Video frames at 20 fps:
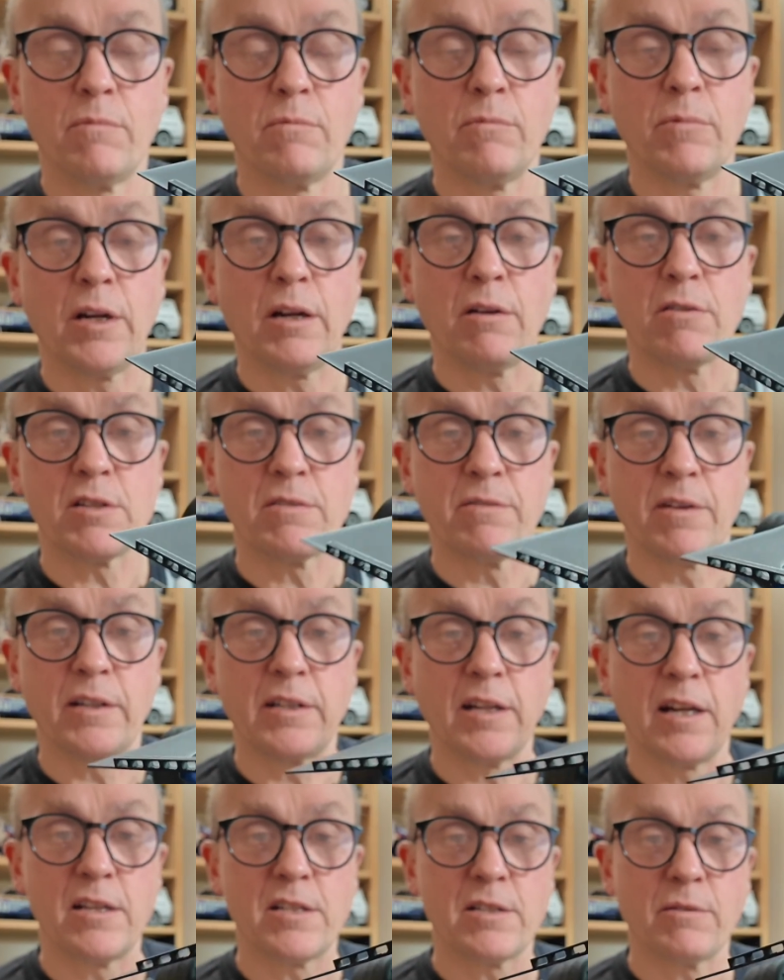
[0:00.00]
What else have I
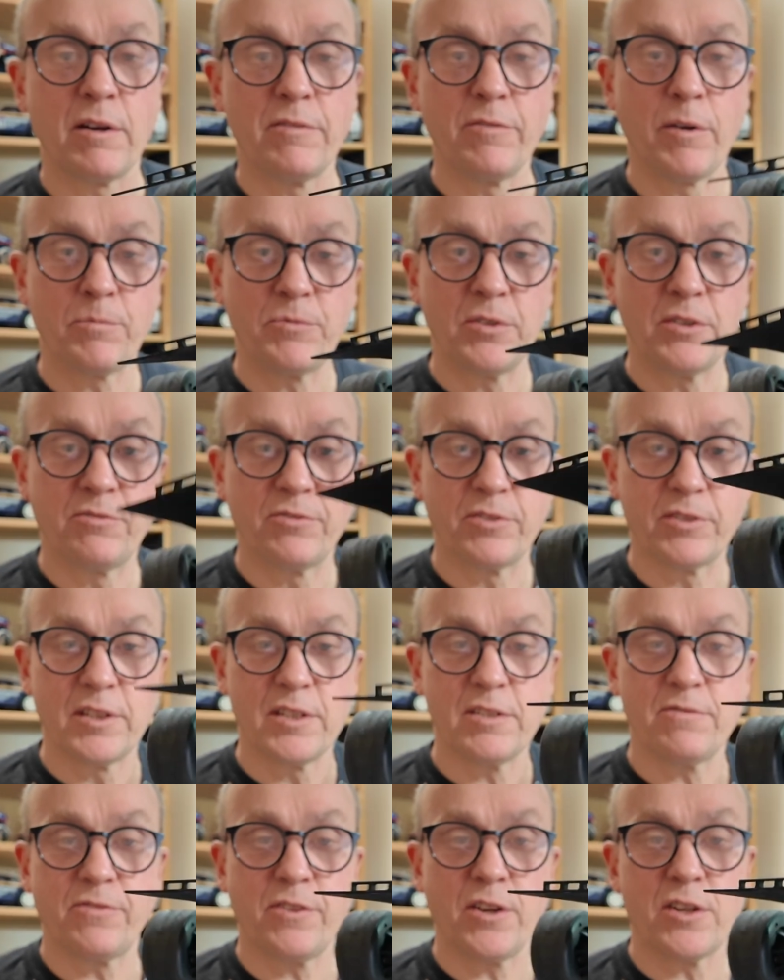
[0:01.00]
done? So I've opted for
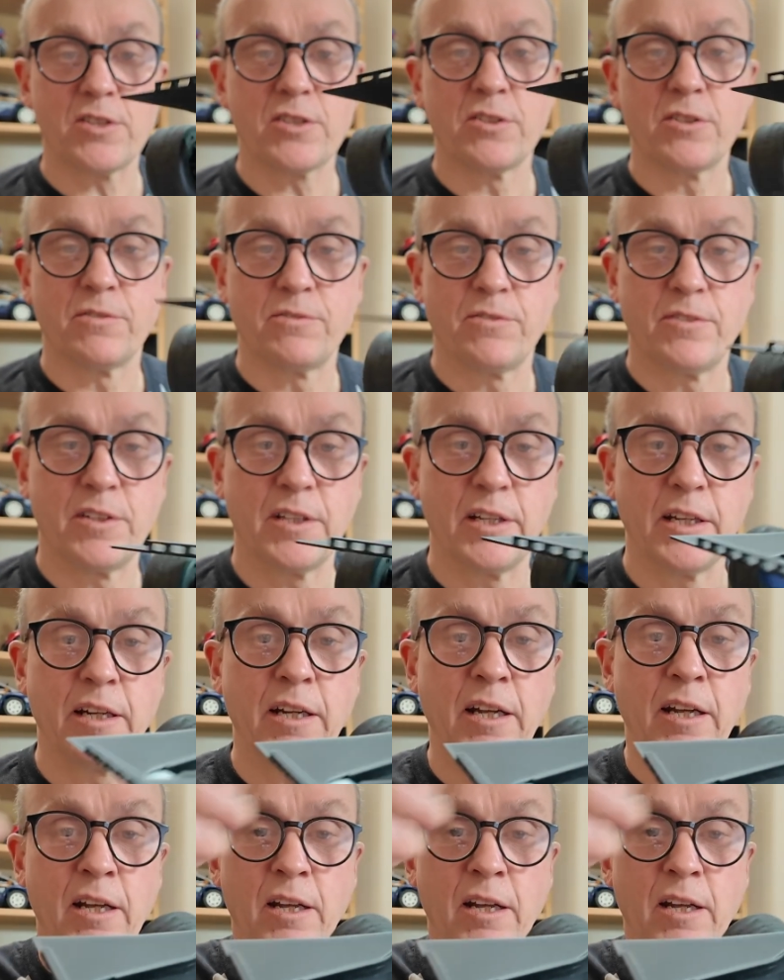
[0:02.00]
this version of the